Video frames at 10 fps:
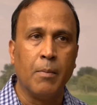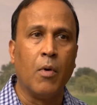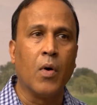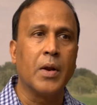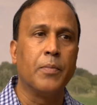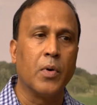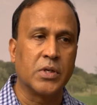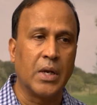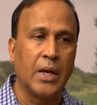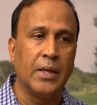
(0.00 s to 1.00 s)
More
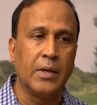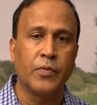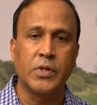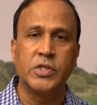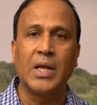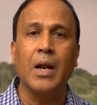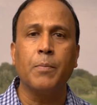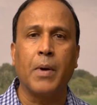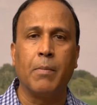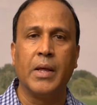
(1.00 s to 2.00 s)
importantly, for the general
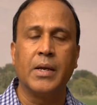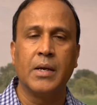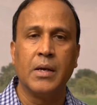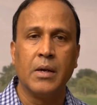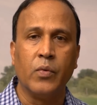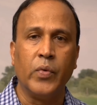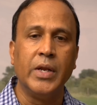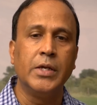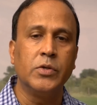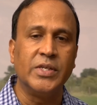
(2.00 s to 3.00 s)
public, we
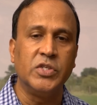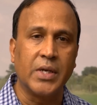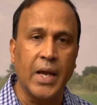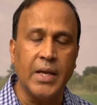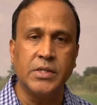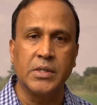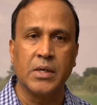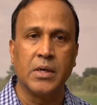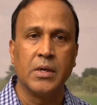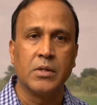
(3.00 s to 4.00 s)
need to educate
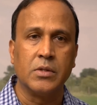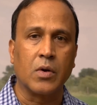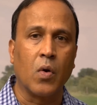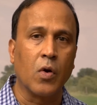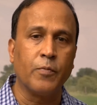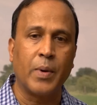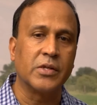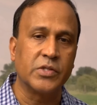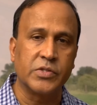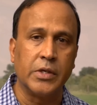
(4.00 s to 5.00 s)
the role of
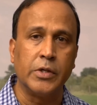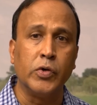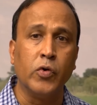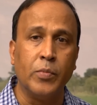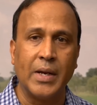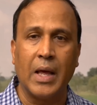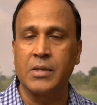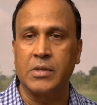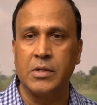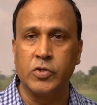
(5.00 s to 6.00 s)
pulses in human
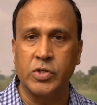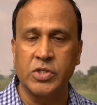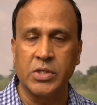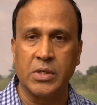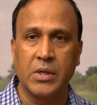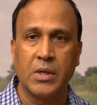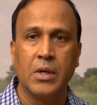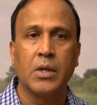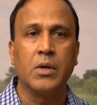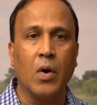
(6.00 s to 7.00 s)
health nutrition,
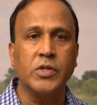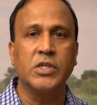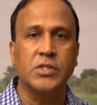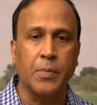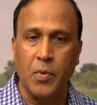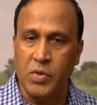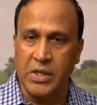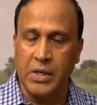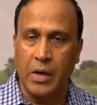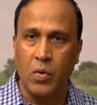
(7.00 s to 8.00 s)
not just the
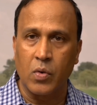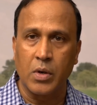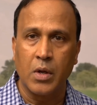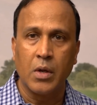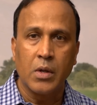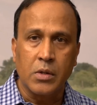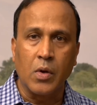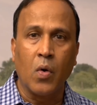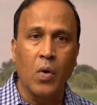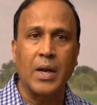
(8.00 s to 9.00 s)
protein alone,
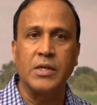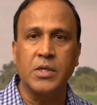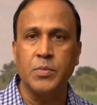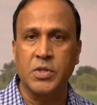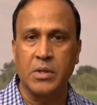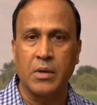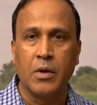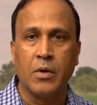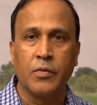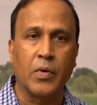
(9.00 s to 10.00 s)
the whole consumption.
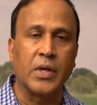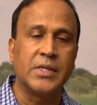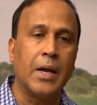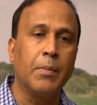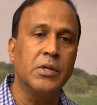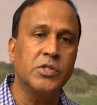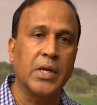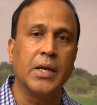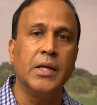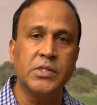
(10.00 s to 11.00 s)
For example,
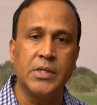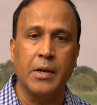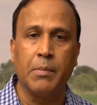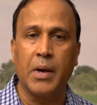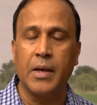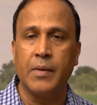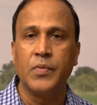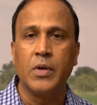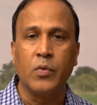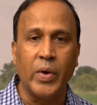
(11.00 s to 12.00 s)
studies done by
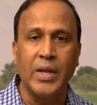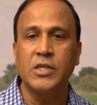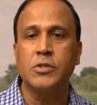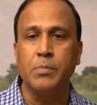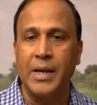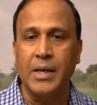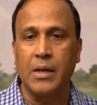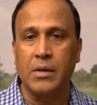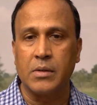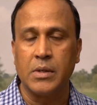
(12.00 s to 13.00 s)
various
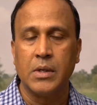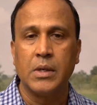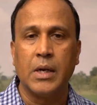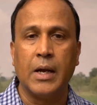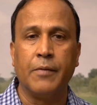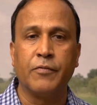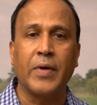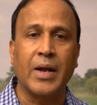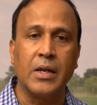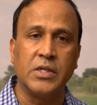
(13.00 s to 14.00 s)
medical
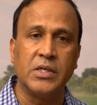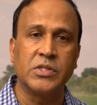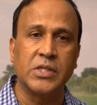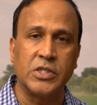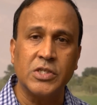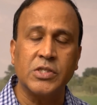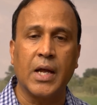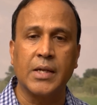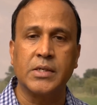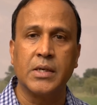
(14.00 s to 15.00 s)
faculties suggest
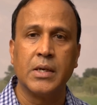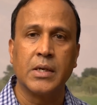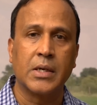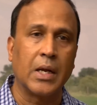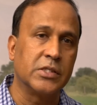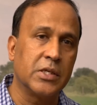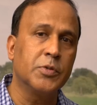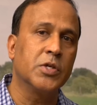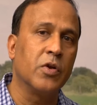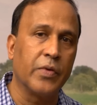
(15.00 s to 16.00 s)
that
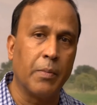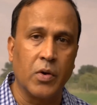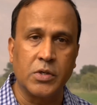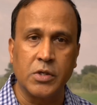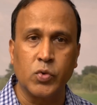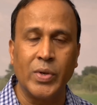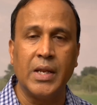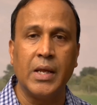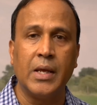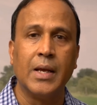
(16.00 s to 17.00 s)
consumption of about
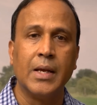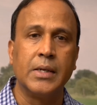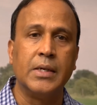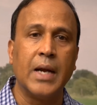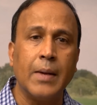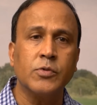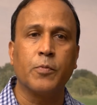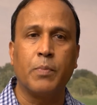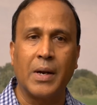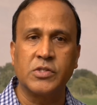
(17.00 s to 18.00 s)
20 grams
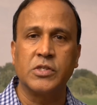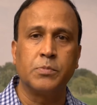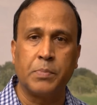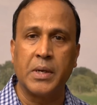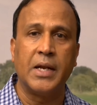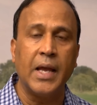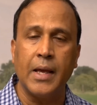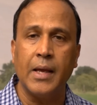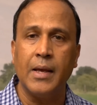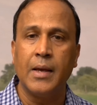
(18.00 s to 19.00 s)
of pulses per
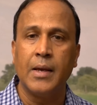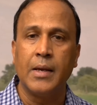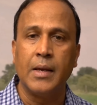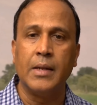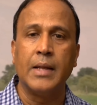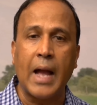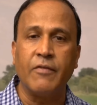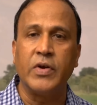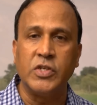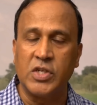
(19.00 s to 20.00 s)
day in the
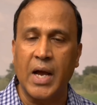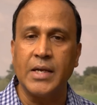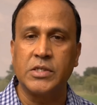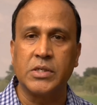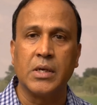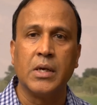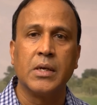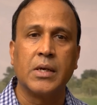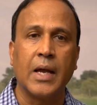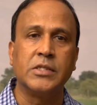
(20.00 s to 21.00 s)
average diet
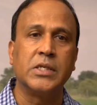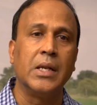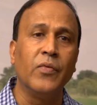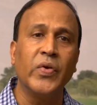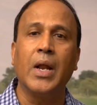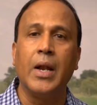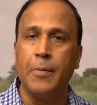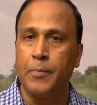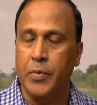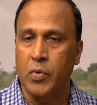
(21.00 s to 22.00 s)
can significantly
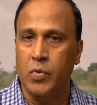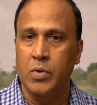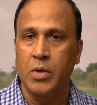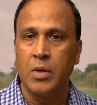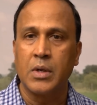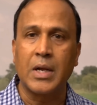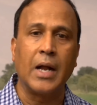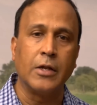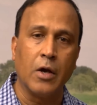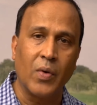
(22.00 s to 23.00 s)
improve
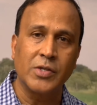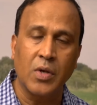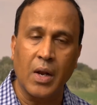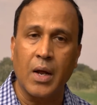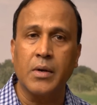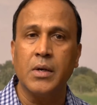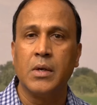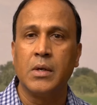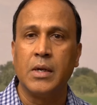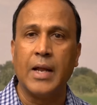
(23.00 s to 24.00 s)
cardiovascular,
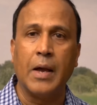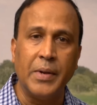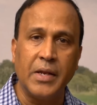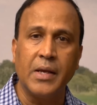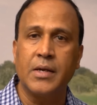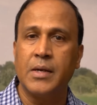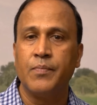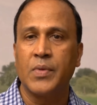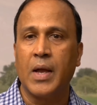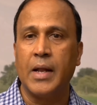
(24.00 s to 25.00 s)
diabetic,
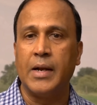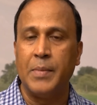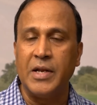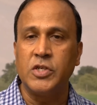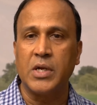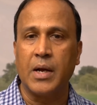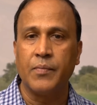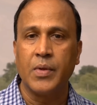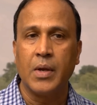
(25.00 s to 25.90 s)
and dementia.